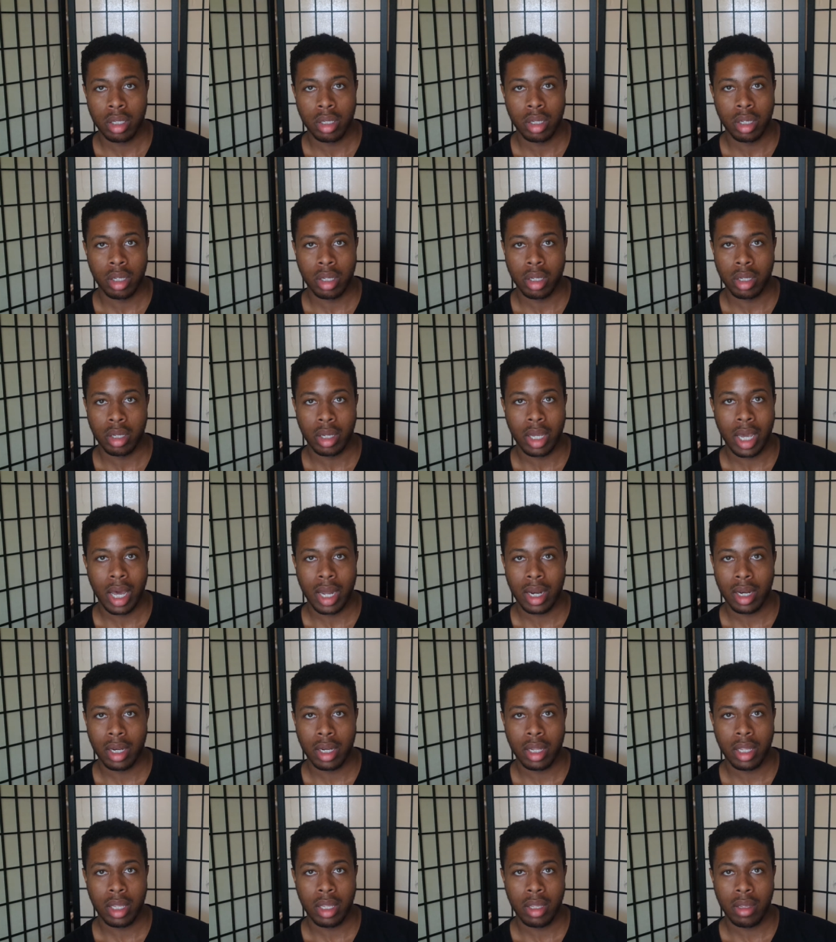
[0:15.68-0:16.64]
You, you
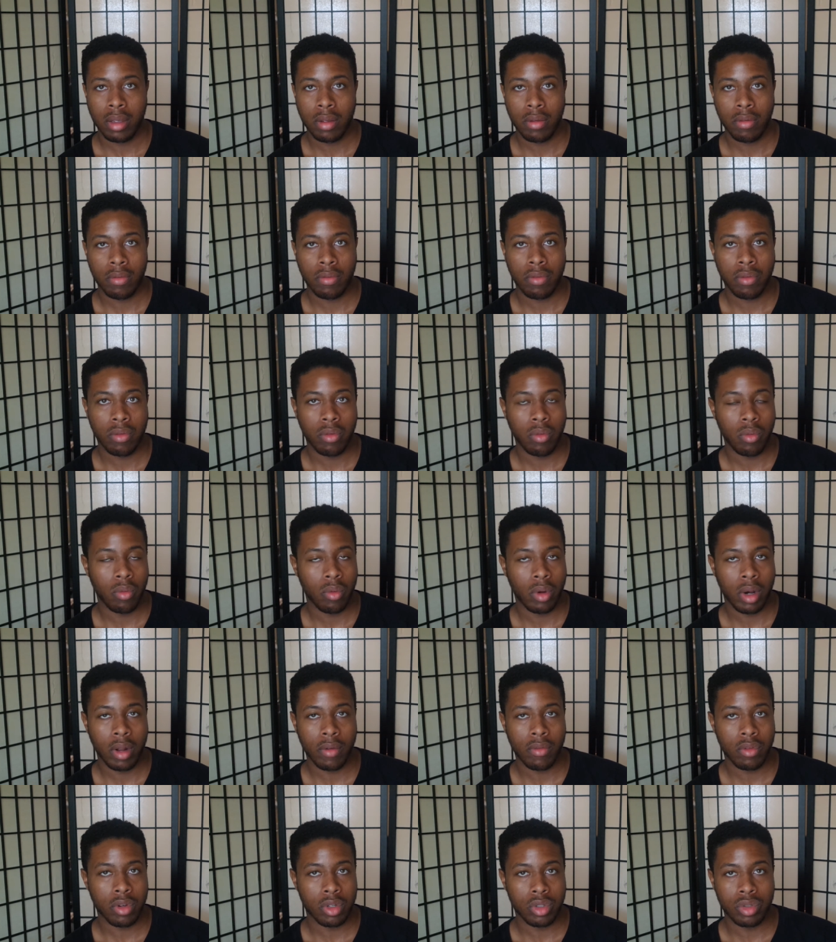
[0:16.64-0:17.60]
gotta leave
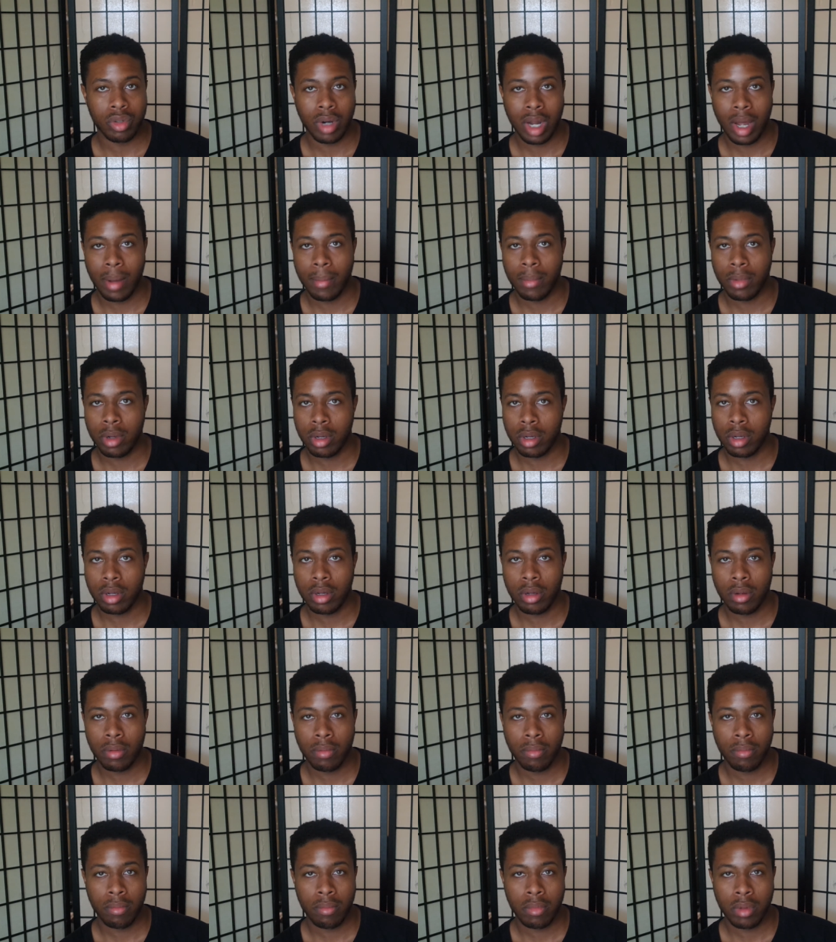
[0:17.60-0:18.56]
whatever
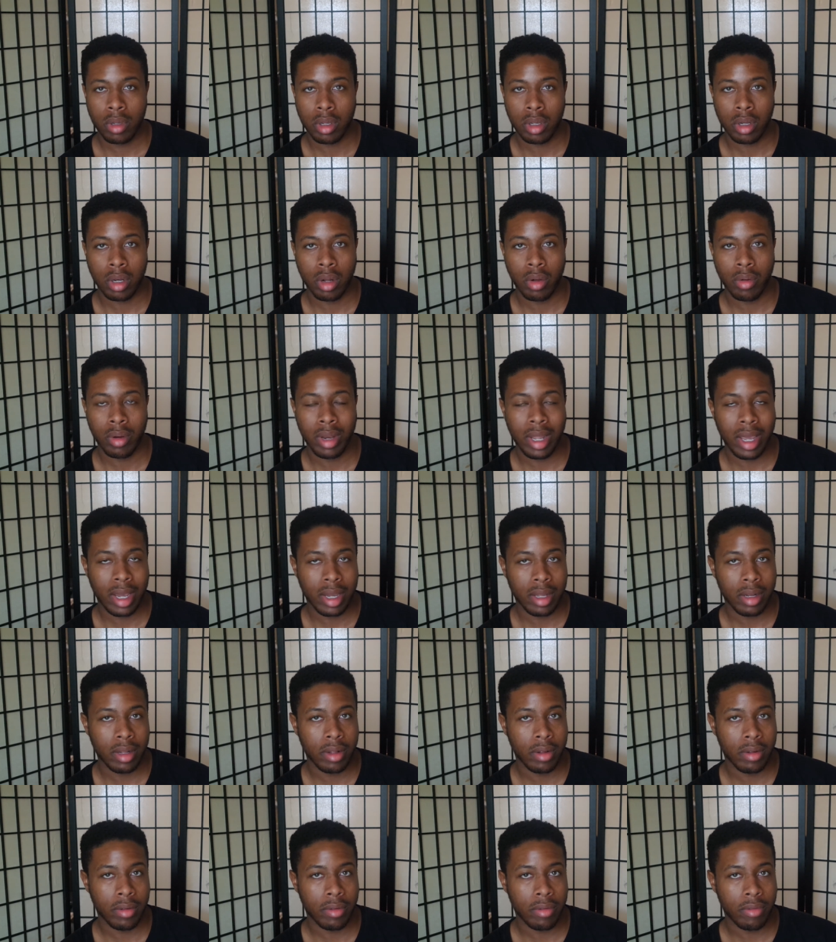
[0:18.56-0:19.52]
drama, you know,
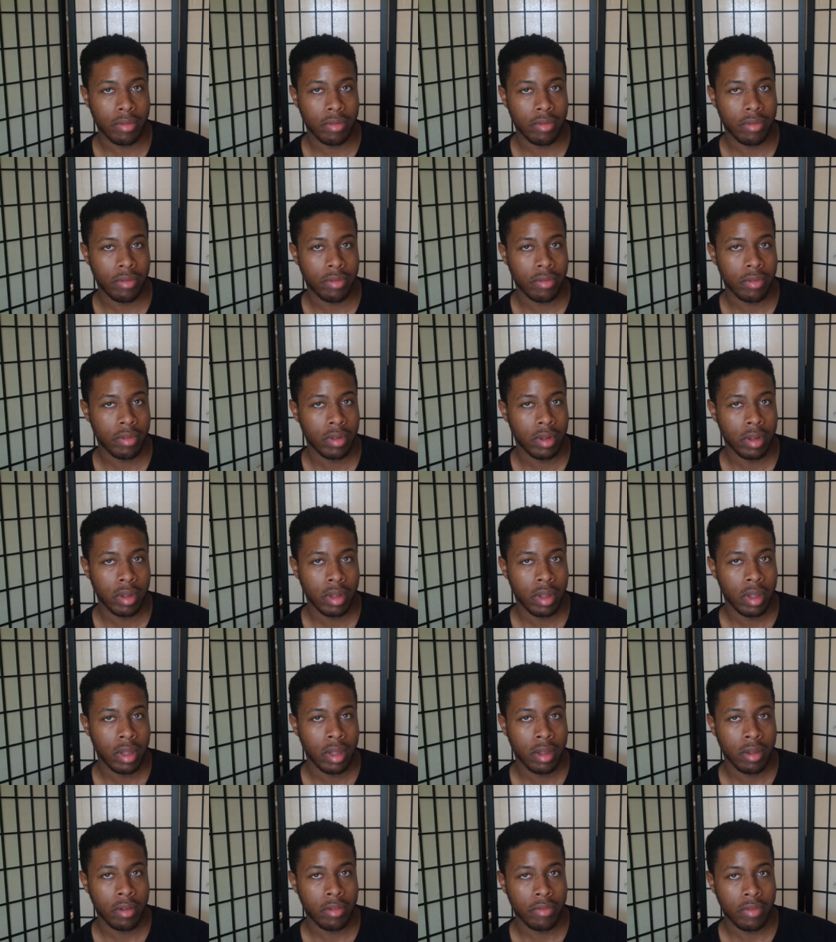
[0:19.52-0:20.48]
negative
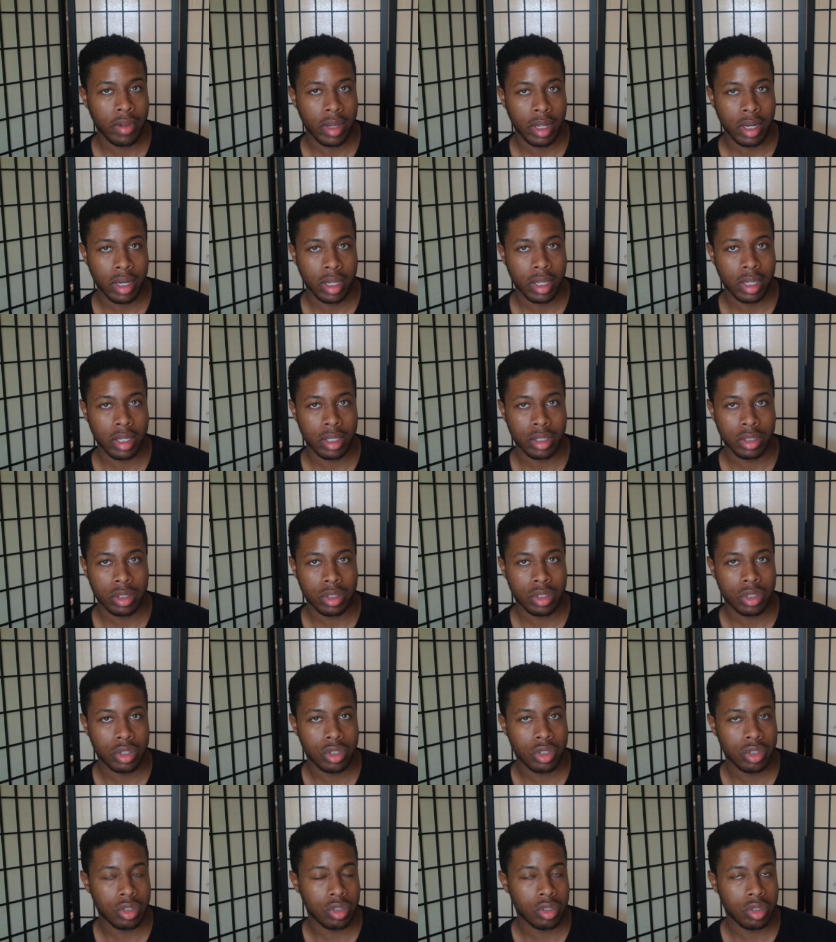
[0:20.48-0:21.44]

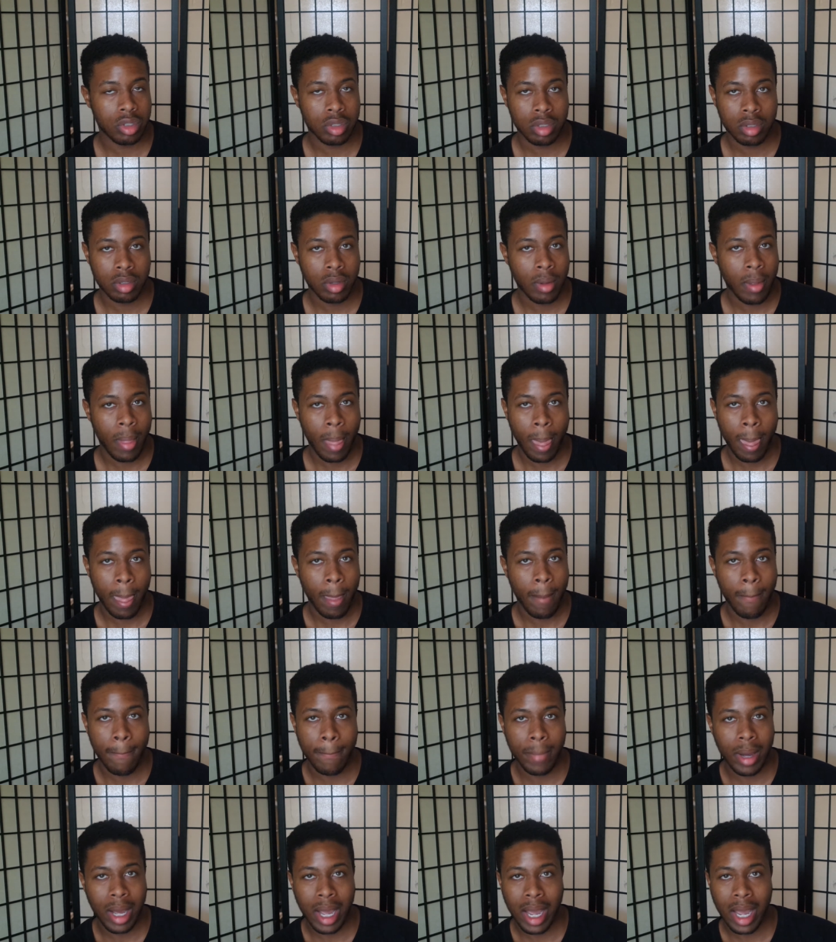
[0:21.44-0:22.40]
feelings
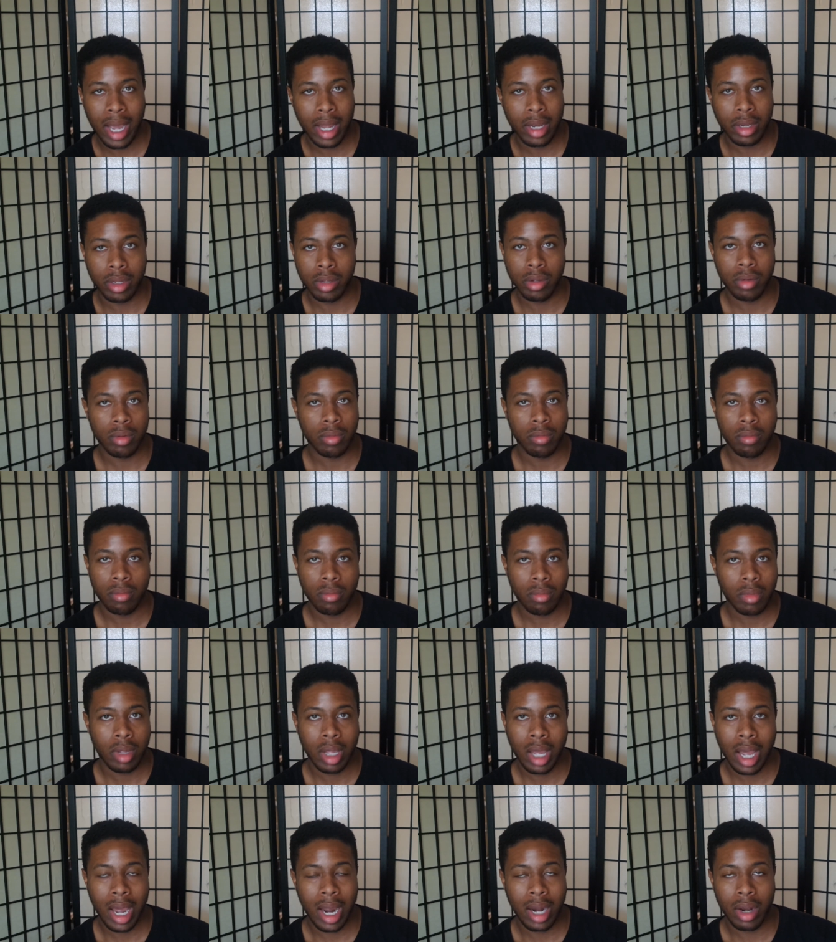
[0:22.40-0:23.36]
behind you,
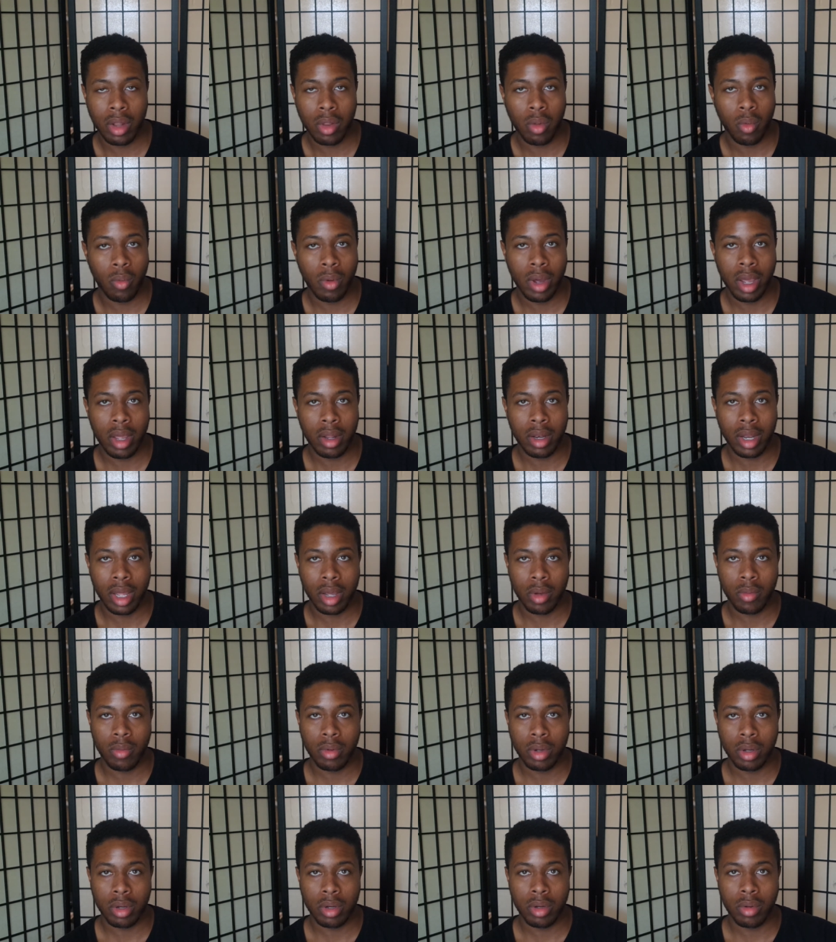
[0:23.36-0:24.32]
out of the way,
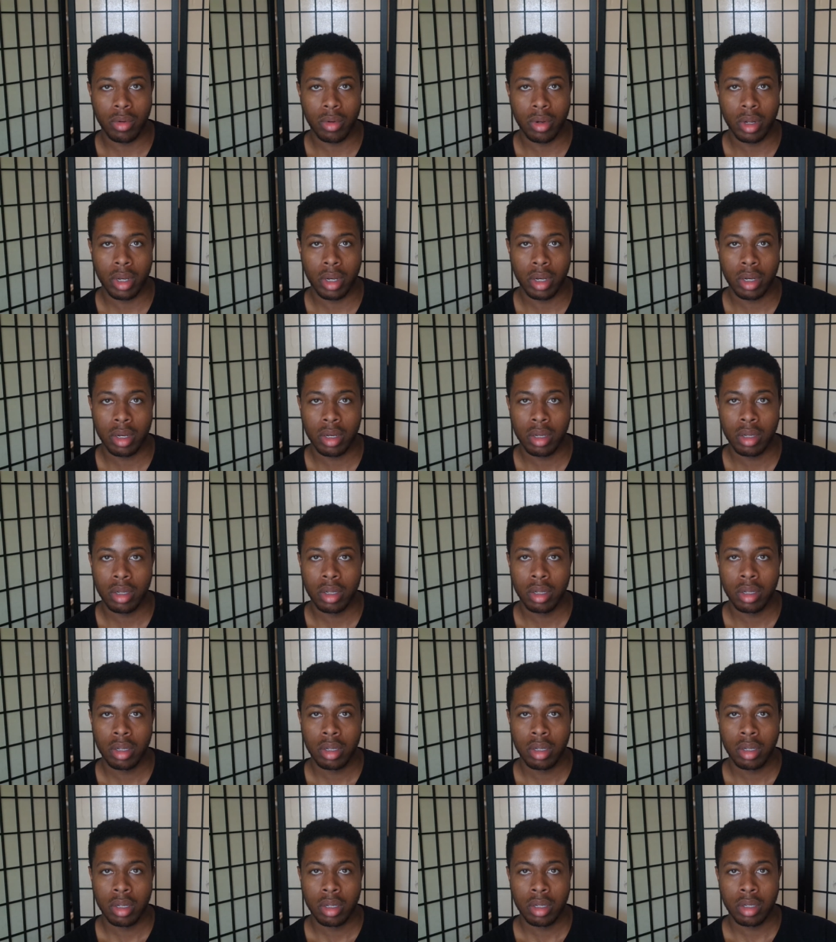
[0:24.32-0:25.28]
like when you're doing
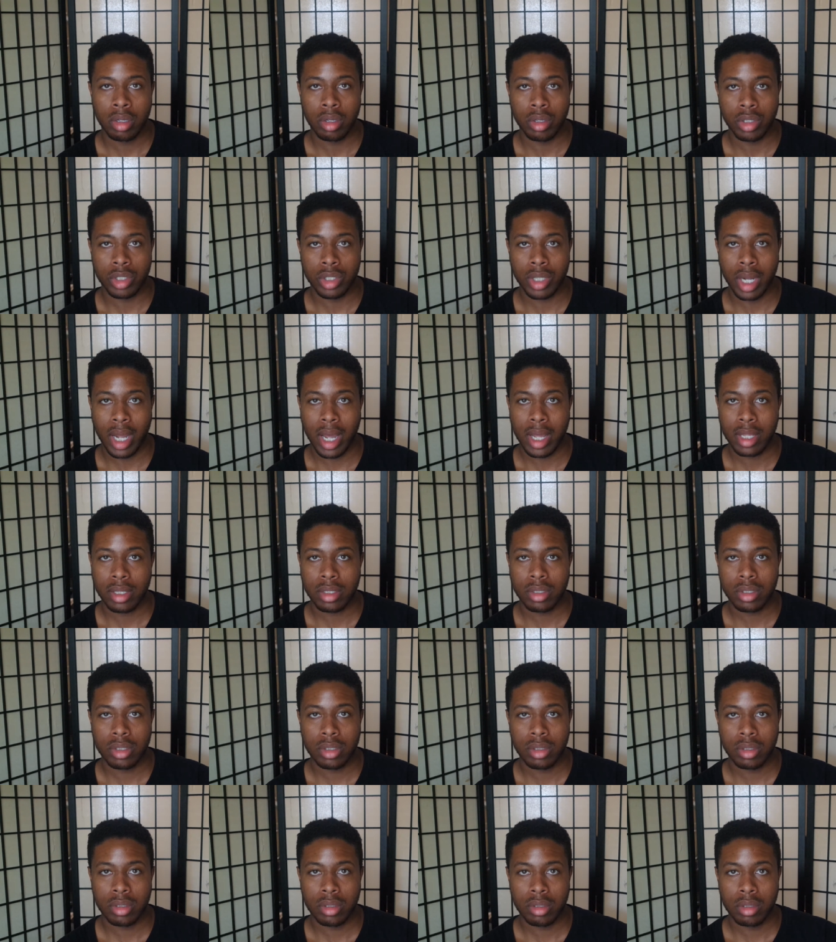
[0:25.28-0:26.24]
your
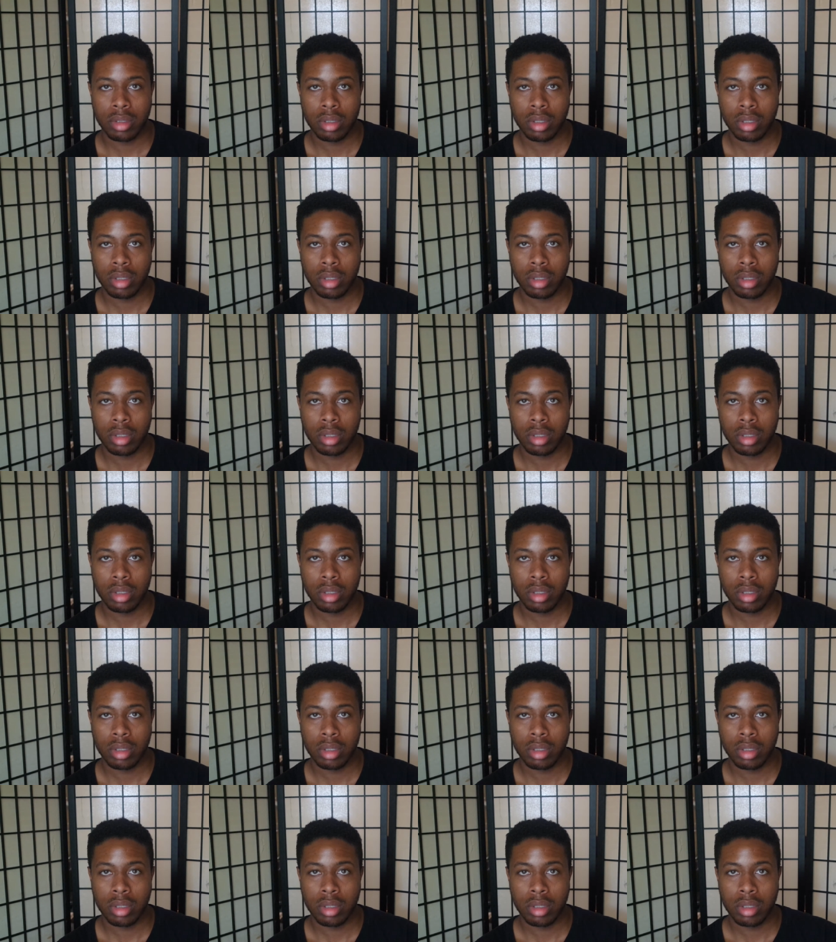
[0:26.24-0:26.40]
shots.